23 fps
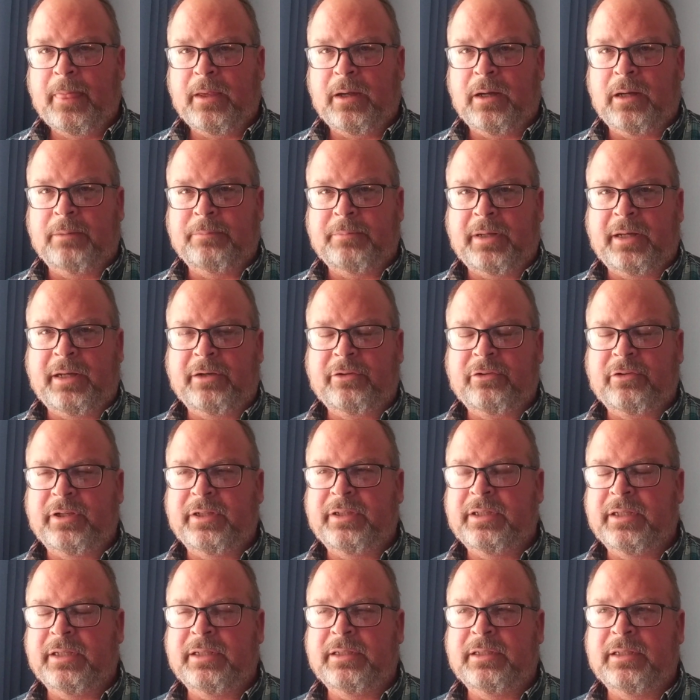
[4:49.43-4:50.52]
Um, I actually
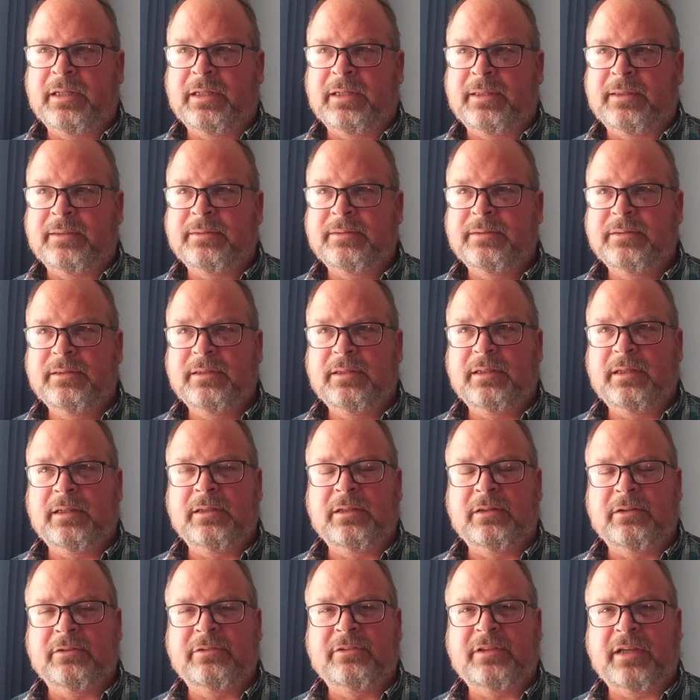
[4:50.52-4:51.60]
did uh, a
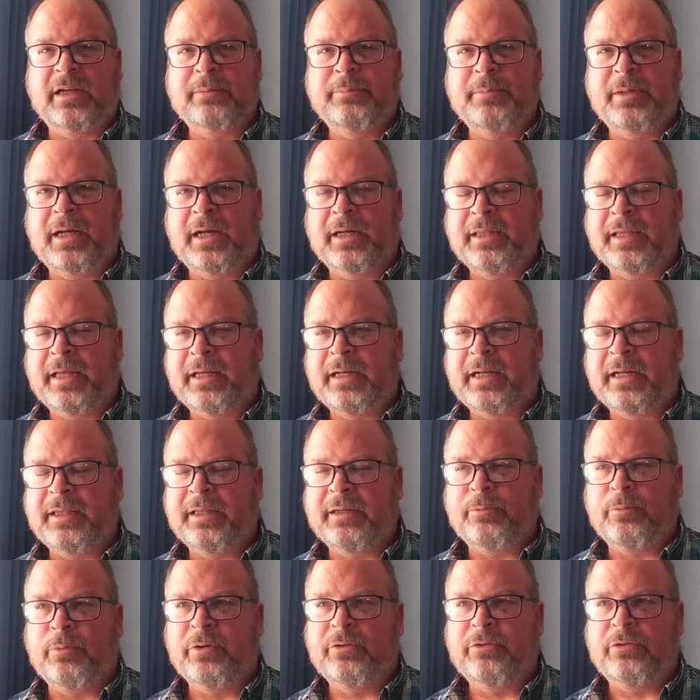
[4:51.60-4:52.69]
little segment on that. I
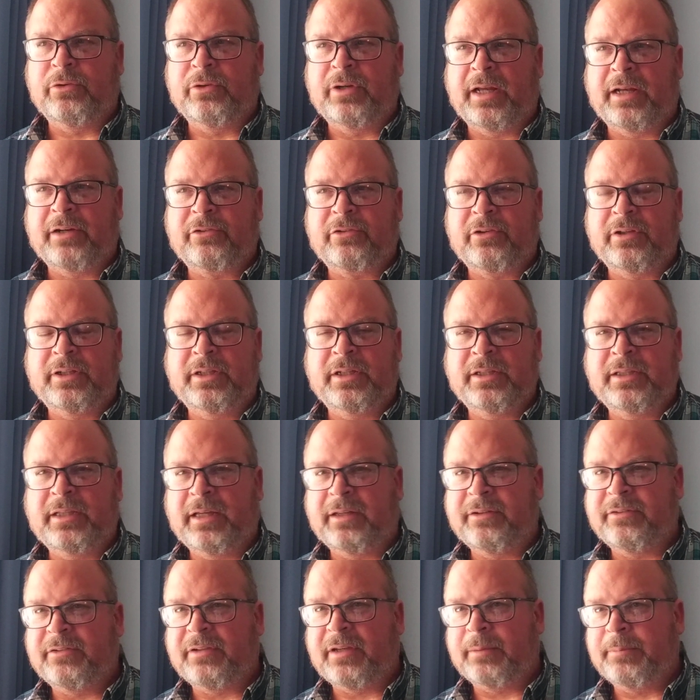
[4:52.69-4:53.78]
think Richard actually did
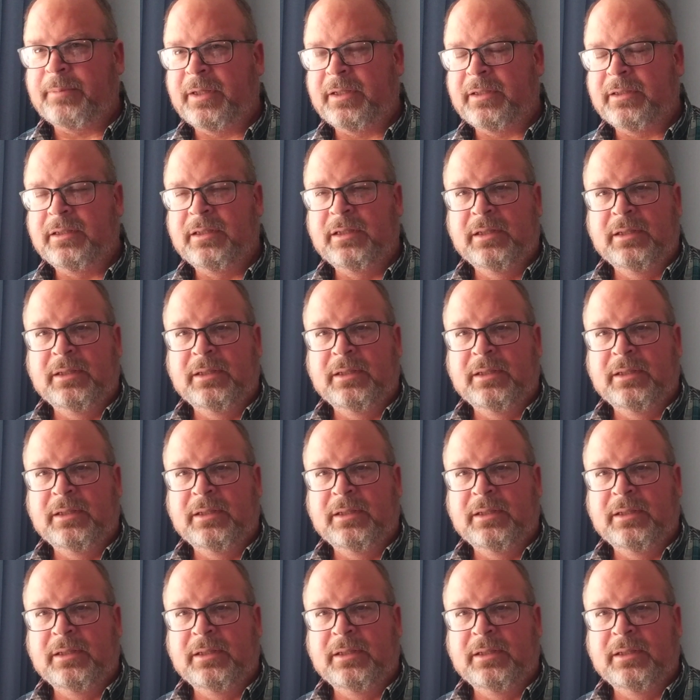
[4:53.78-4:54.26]
that segment.